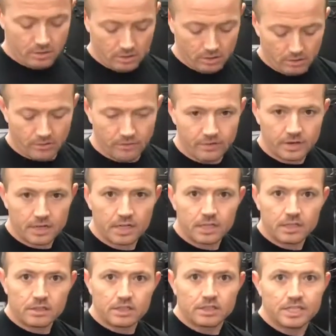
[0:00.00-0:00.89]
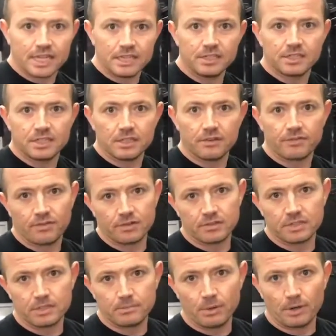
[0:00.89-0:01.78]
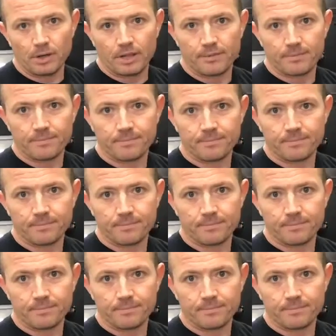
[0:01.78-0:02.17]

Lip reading: of the tension in the front of the body.